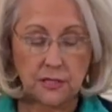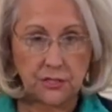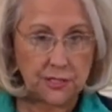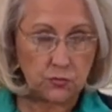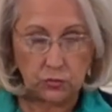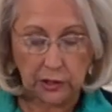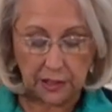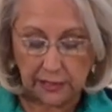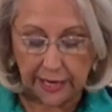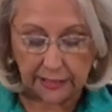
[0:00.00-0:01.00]
I just
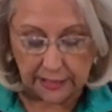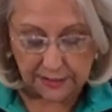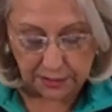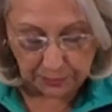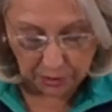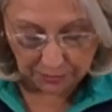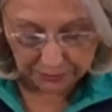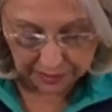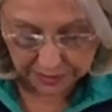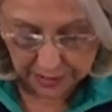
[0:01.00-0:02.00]
really like these. They're
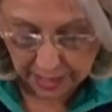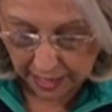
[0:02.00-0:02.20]
perfect.